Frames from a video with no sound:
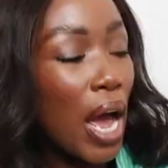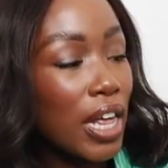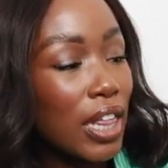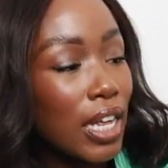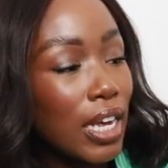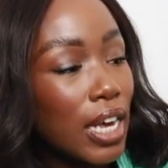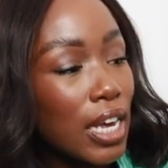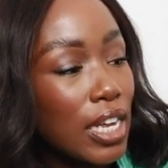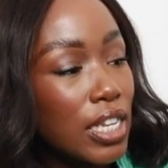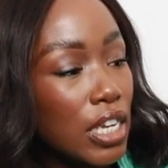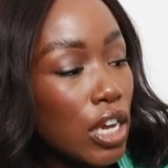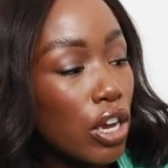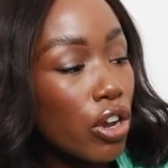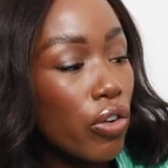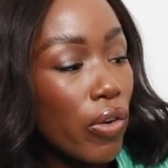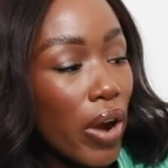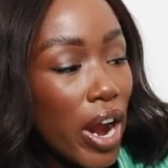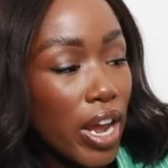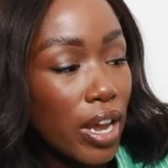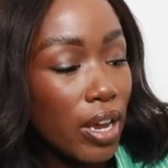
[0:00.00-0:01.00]
I think it's a
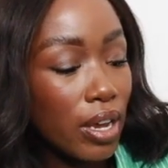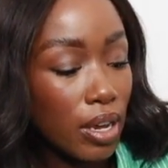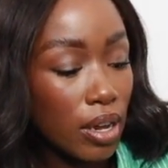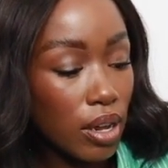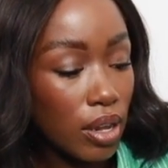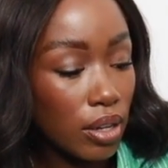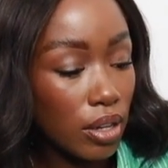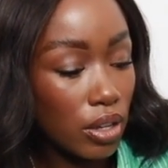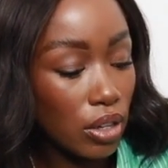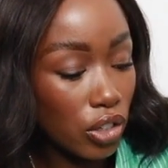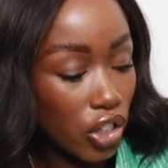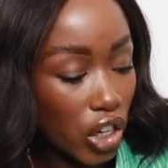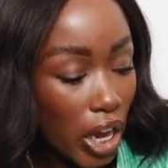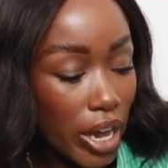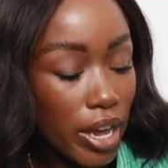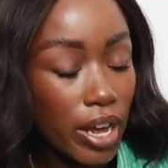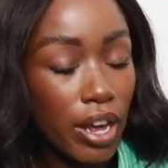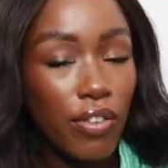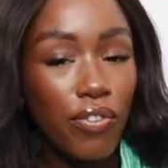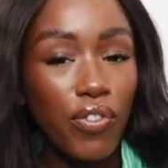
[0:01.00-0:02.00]
great
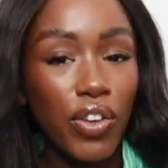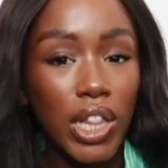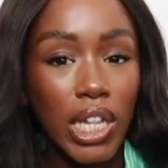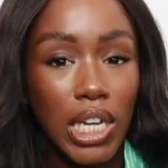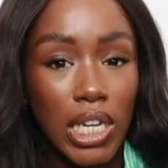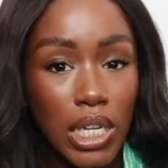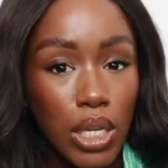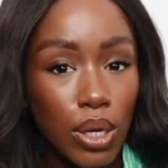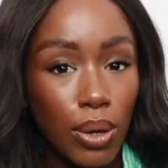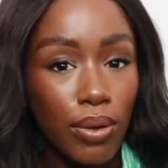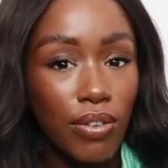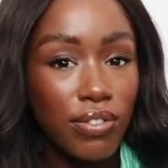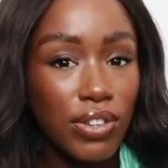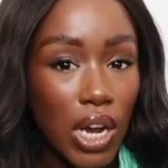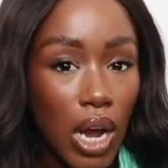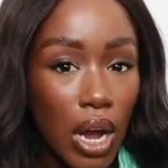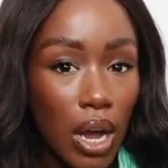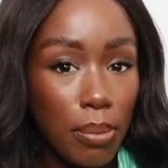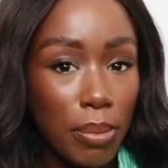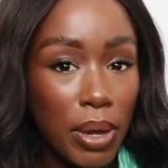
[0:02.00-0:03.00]
jacket for this sort of
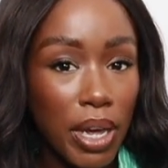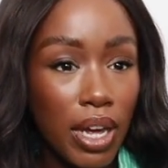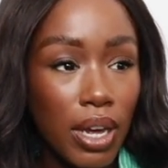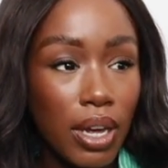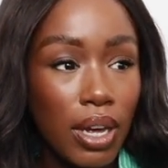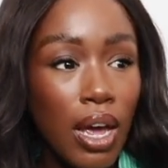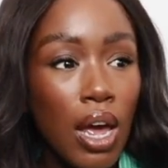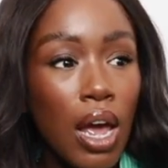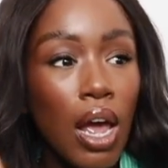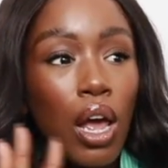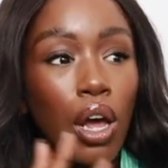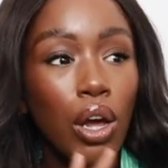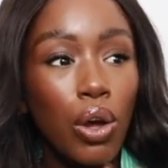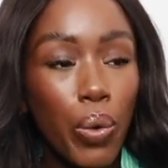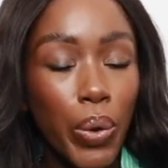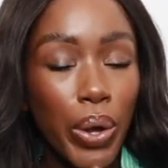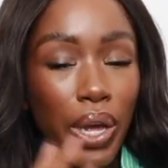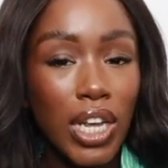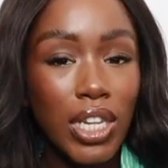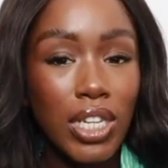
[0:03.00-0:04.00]
timing,
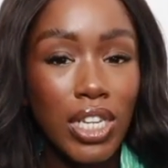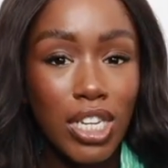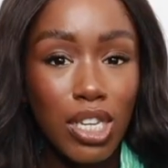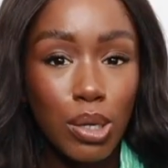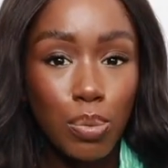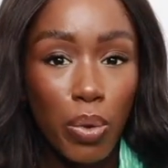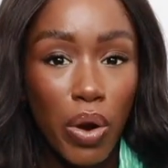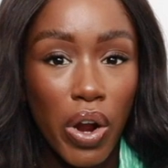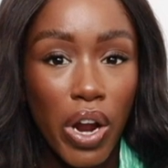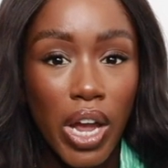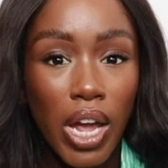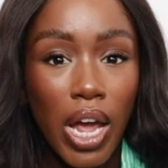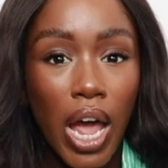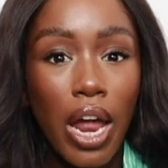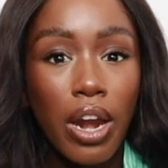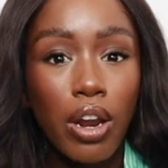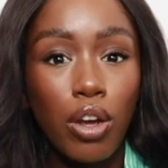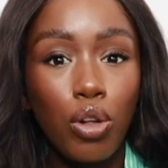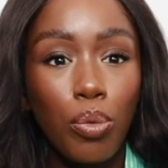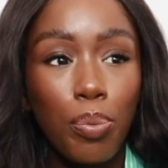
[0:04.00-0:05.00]
going into spring,
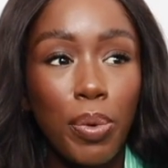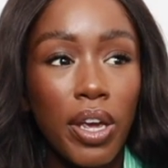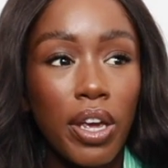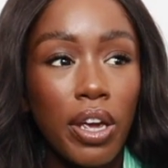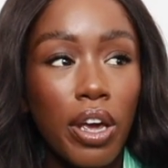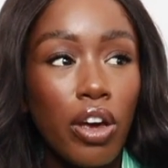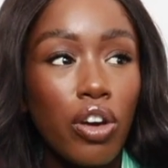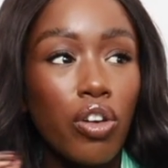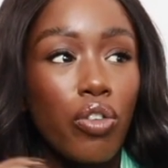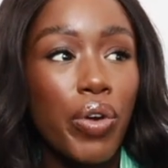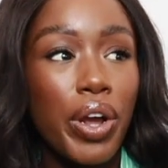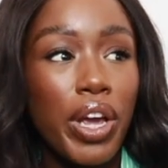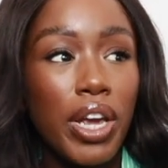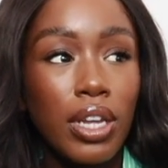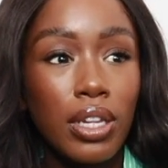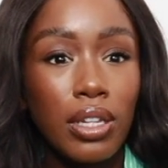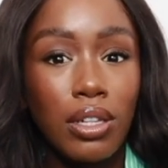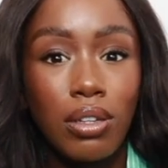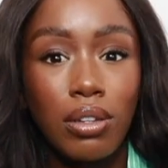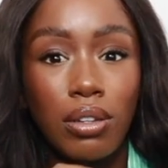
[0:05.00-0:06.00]
and it'll be a
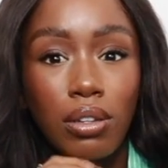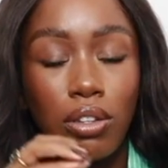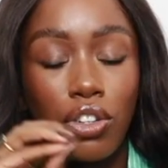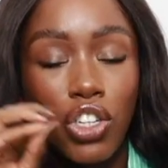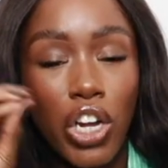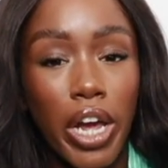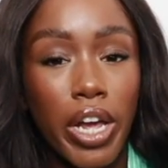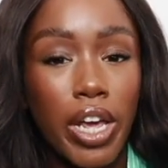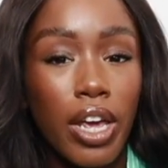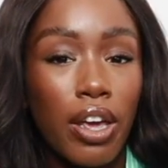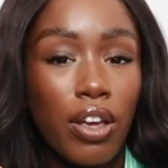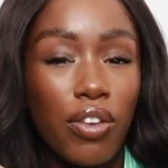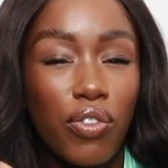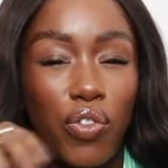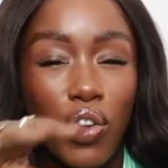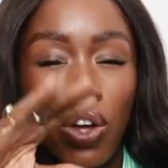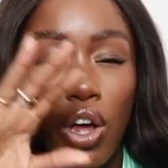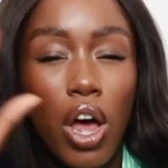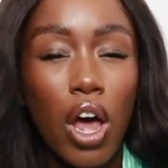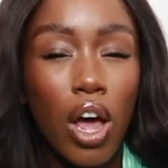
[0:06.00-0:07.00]
great jacket
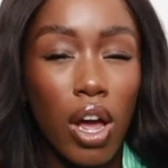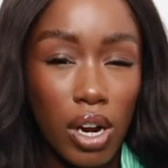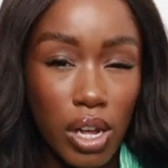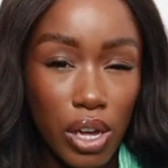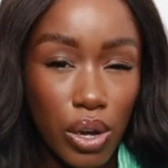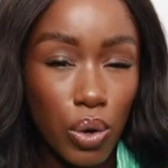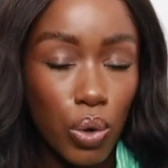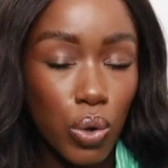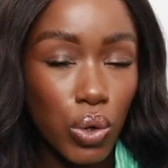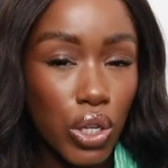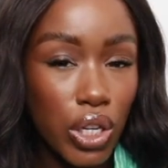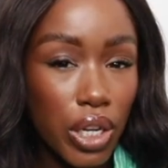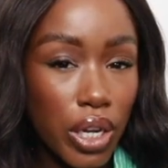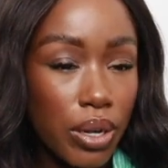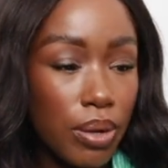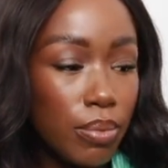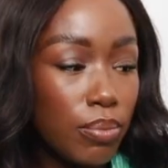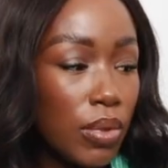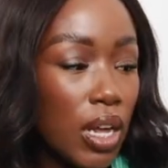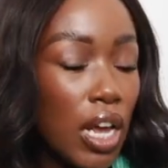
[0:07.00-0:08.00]
for early
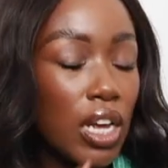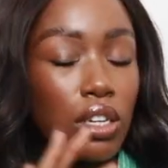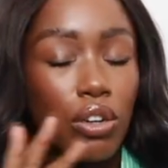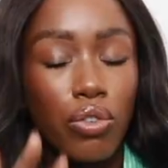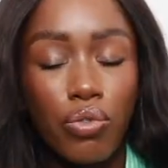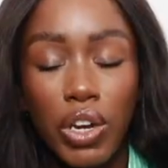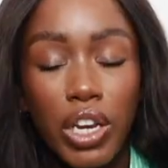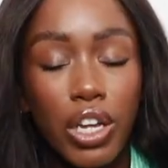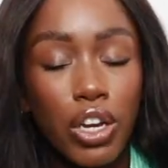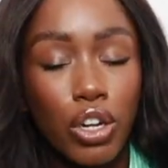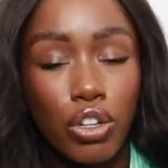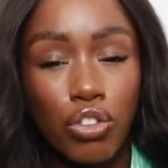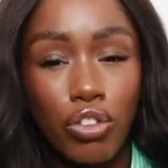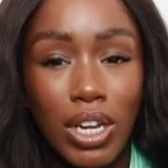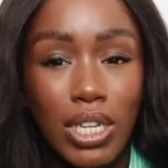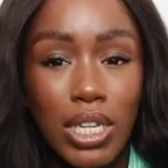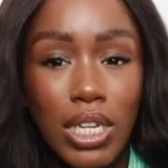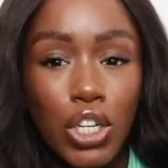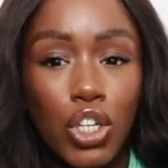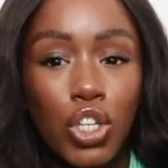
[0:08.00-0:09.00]
autumn. It's a really good
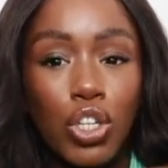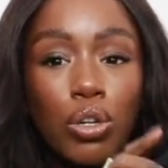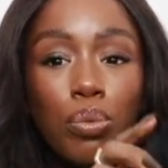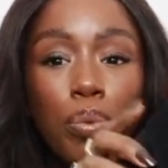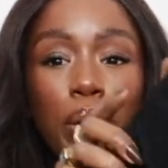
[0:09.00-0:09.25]
transitional